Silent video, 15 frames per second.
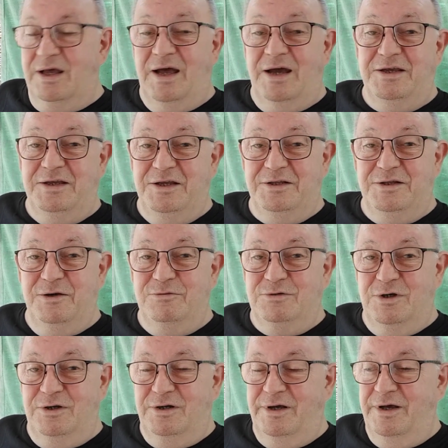I can get those
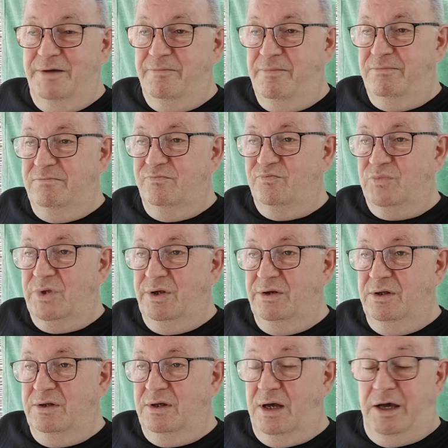on.
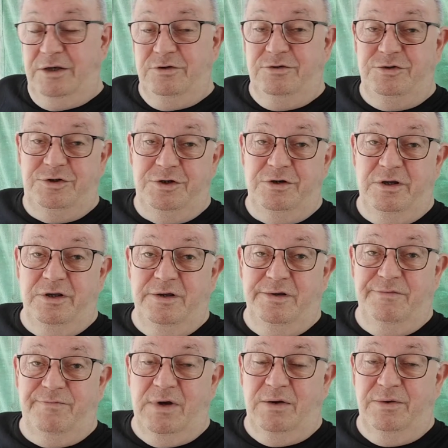I
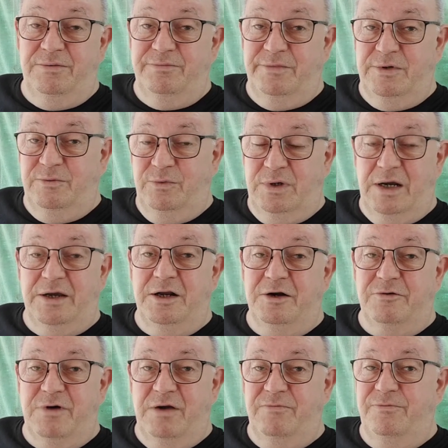generally, when I get a
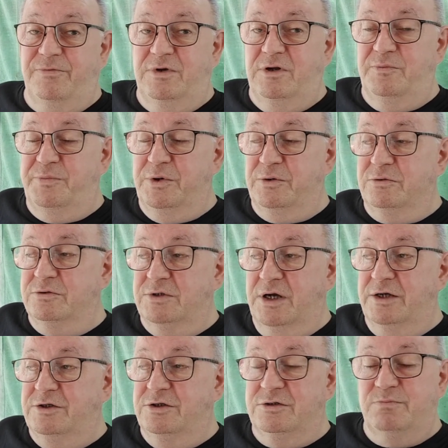craving for dill pickles,
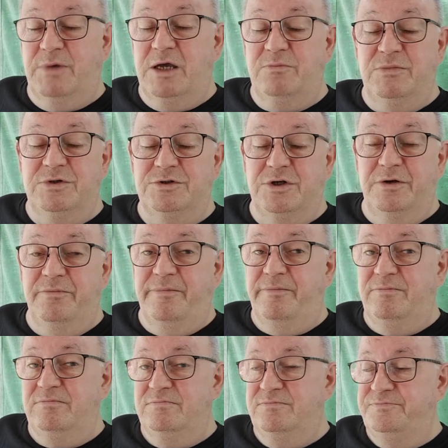I just make me
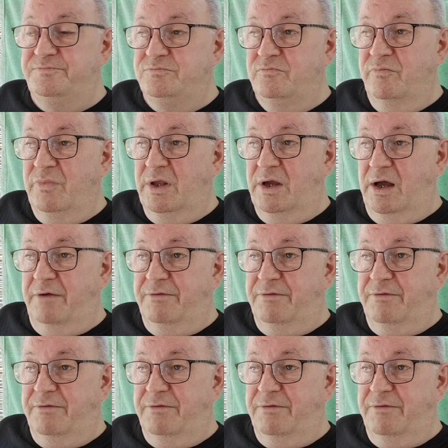some.